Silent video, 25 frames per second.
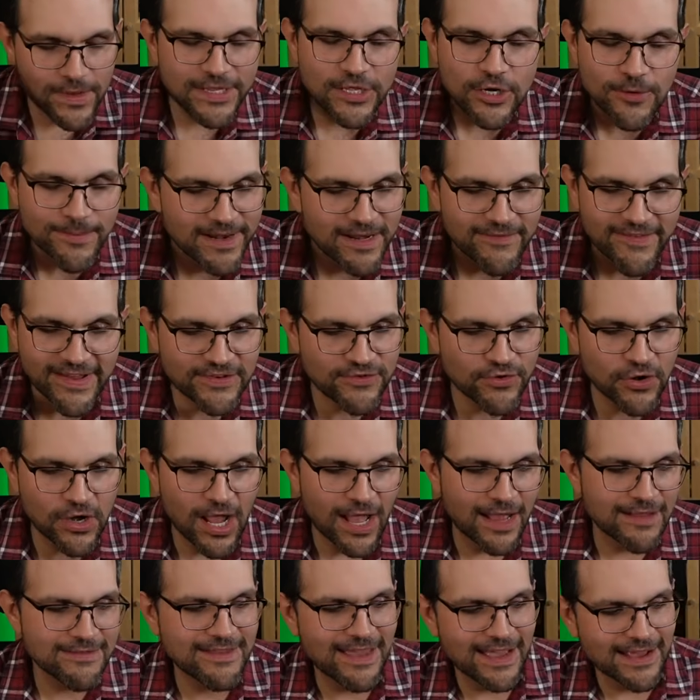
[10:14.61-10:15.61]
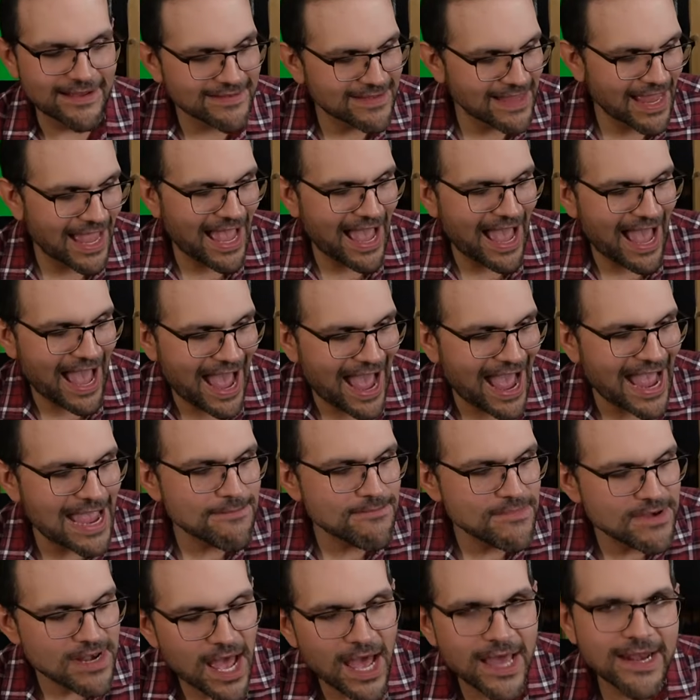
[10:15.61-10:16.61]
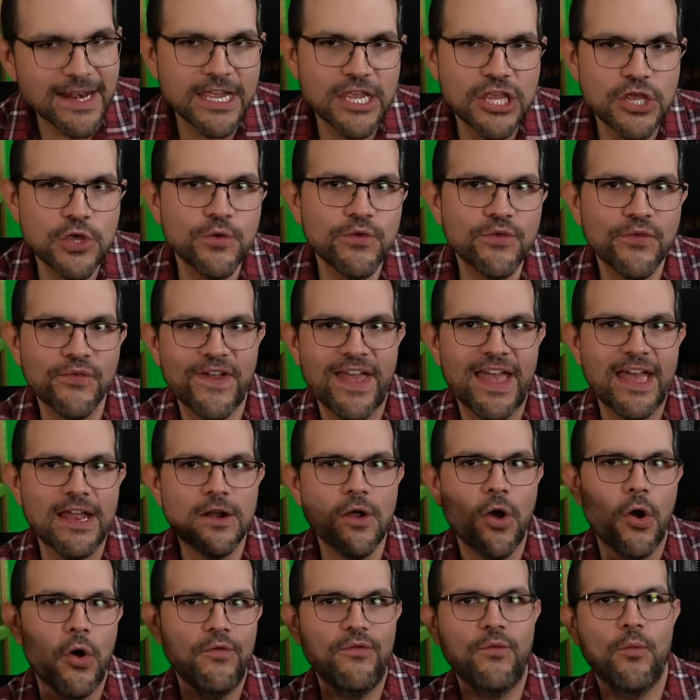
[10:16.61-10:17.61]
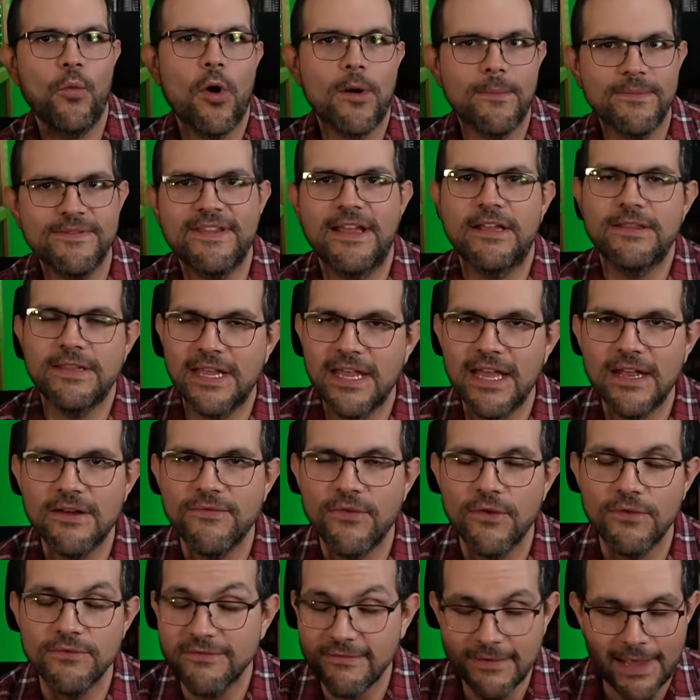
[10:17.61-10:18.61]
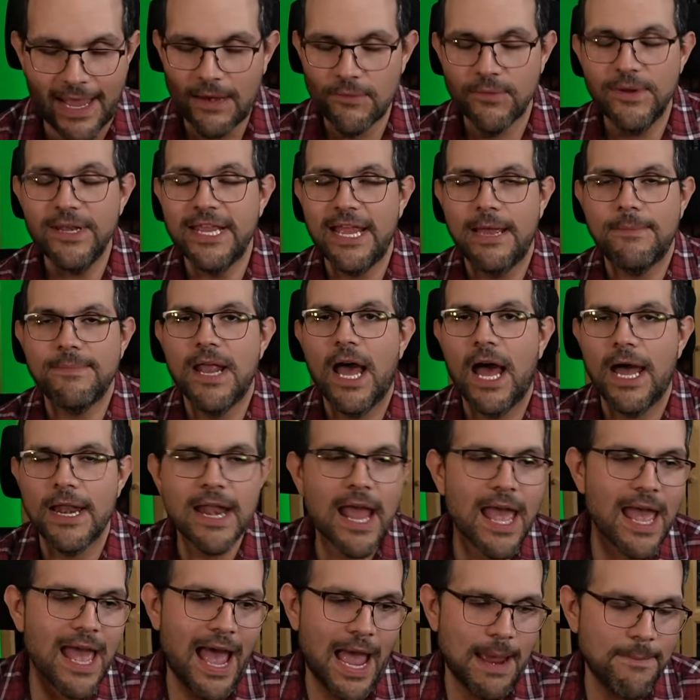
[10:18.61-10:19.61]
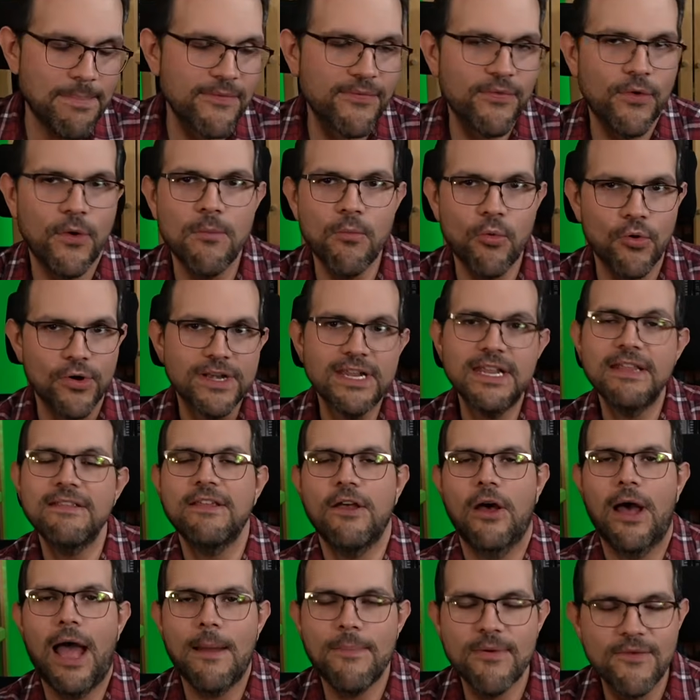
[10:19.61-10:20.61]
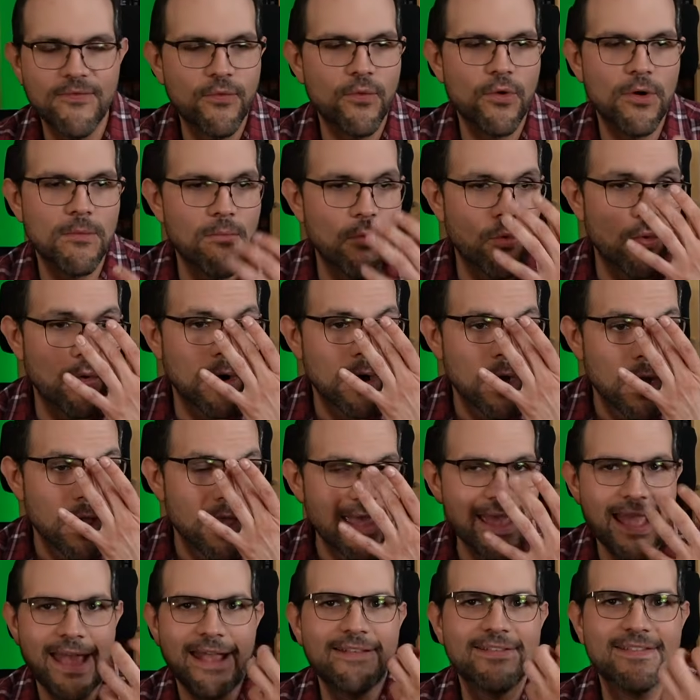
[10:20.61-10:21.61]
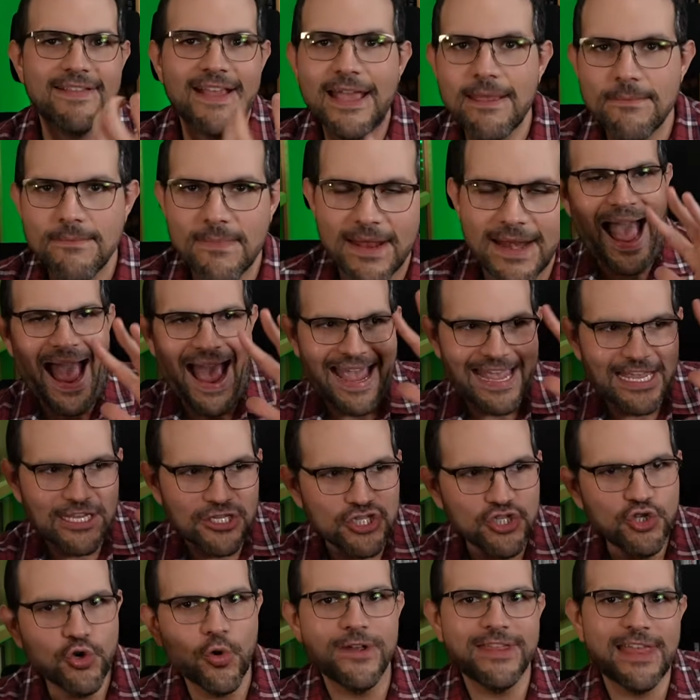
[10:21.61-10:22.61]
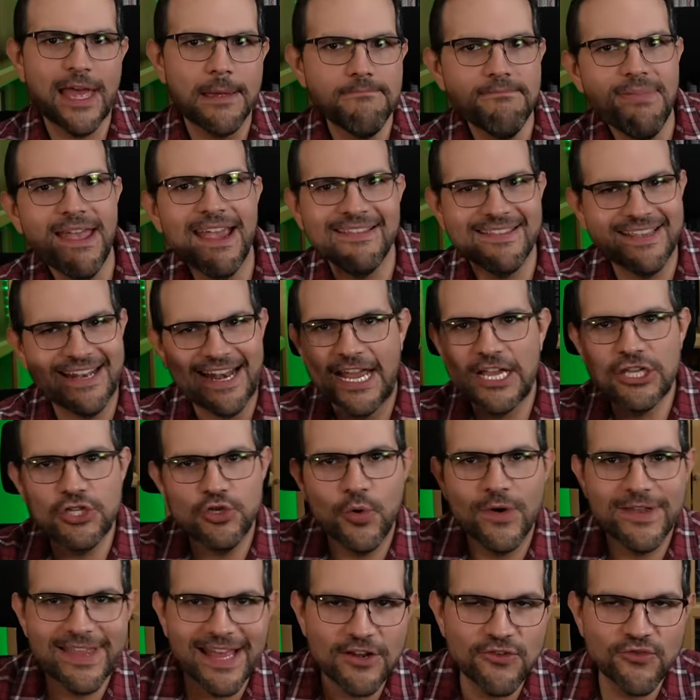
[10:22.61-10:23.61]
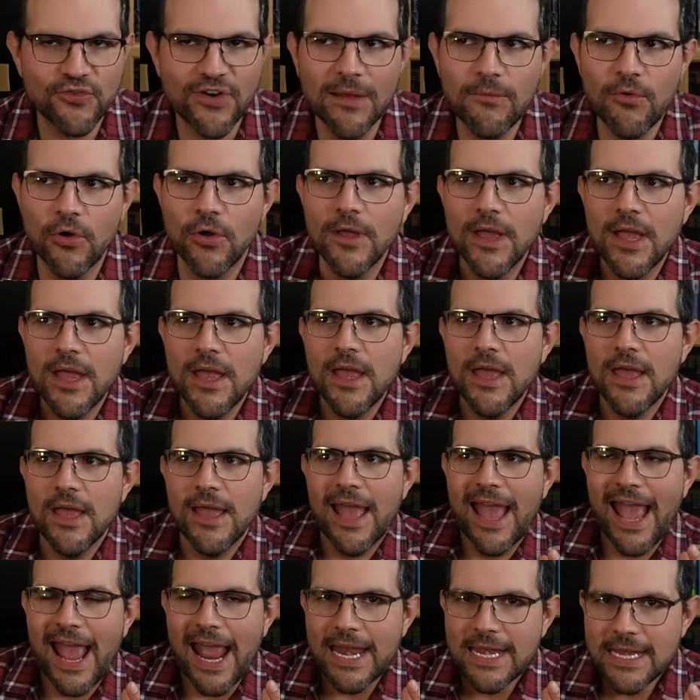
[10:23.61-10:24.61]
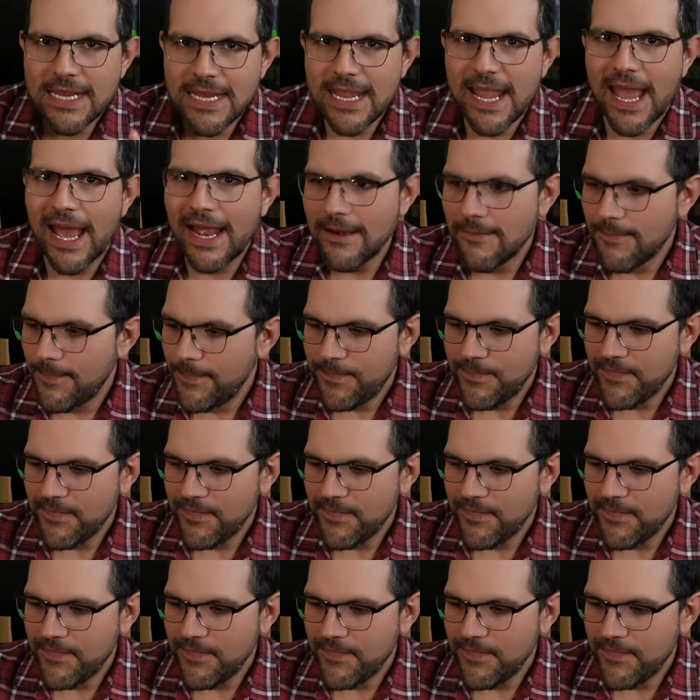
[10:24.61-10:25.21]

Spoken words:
a little bit of extra context, I'm not a huge fan of warm sounding headphones. I really am not. I prefer more detail. I prefer more excitement. I enjoy that bass and I enjoy that treble. And yet,